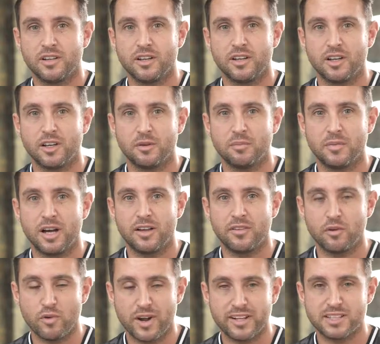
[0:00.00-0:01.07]
and
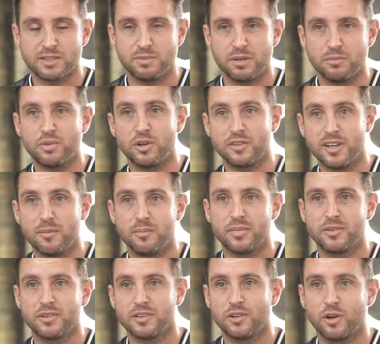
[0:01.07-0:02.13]
the rent's been put up
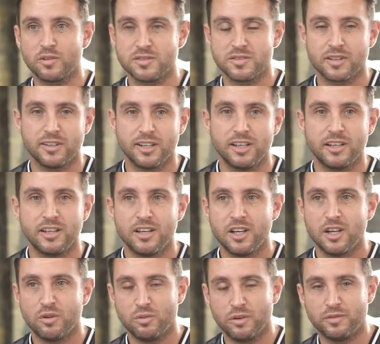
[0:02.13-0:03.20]
constantly,
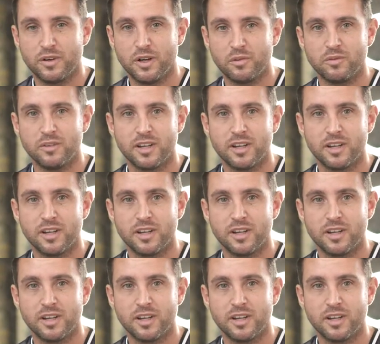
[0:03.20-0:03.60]
we found